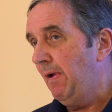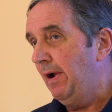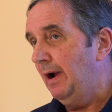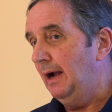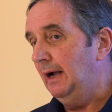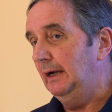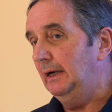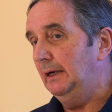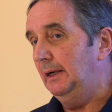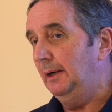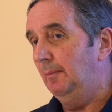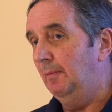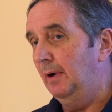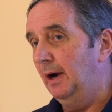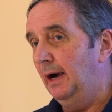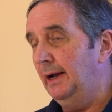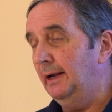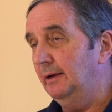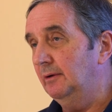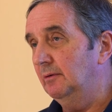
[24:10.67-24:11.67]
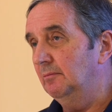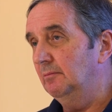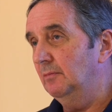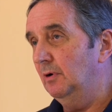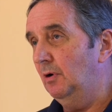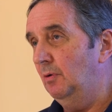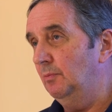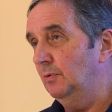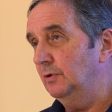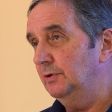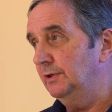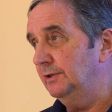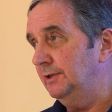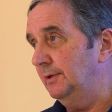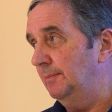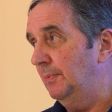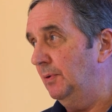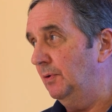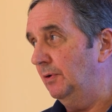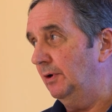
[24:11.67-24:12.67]
and almost as
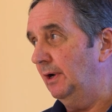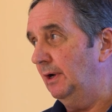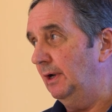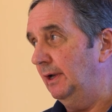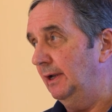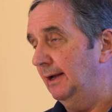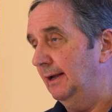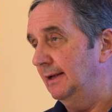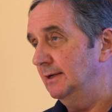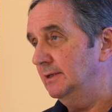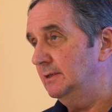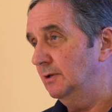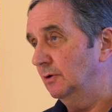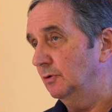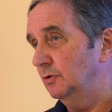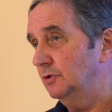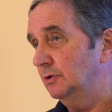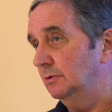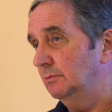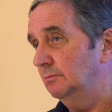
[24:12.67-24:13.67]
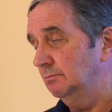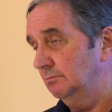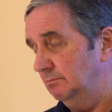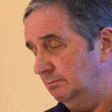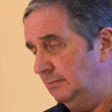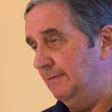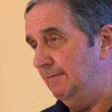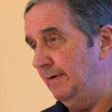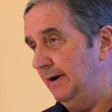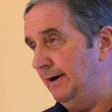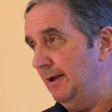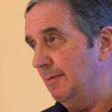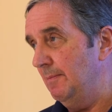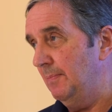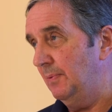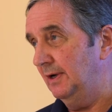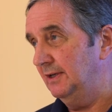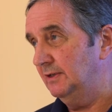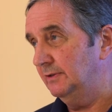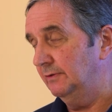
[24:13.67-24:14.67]
importantly as those very
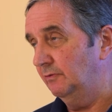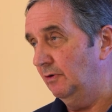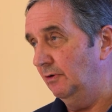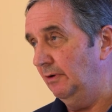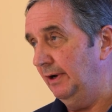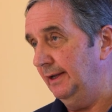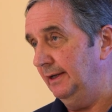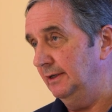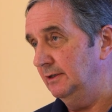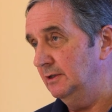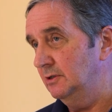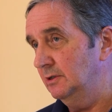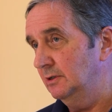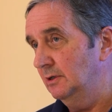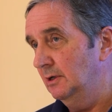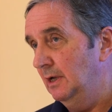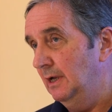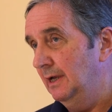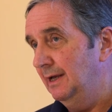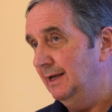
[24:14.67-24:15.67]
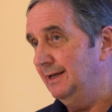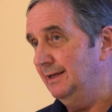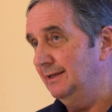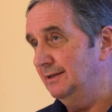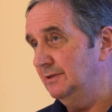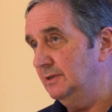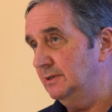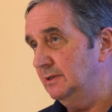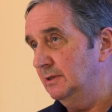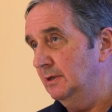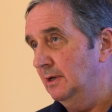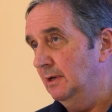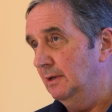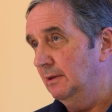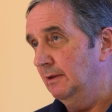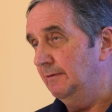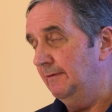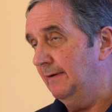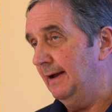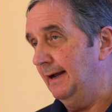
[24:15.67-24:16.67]
impressive grades is
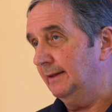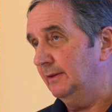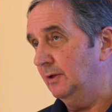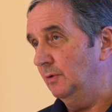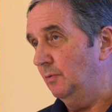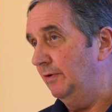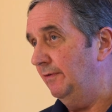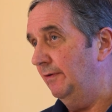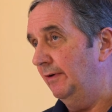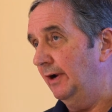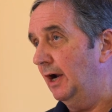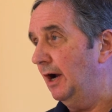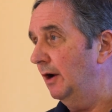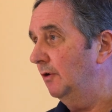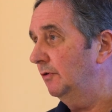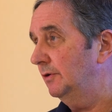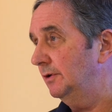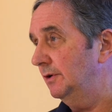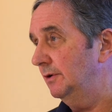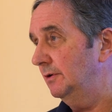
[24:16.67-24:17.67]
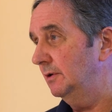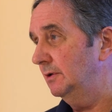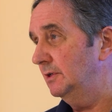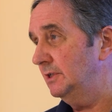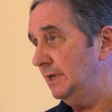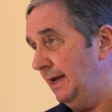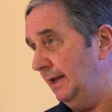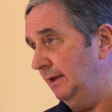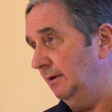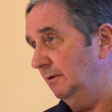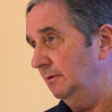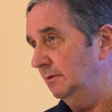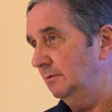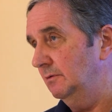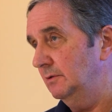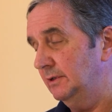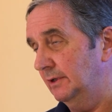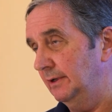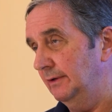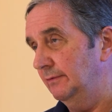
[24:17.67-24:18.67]
the fact that we've encountered sand,
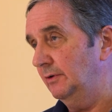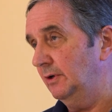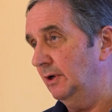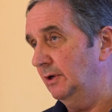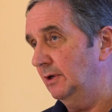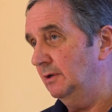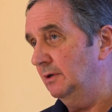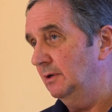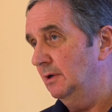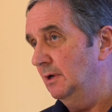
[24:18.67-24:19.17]
significant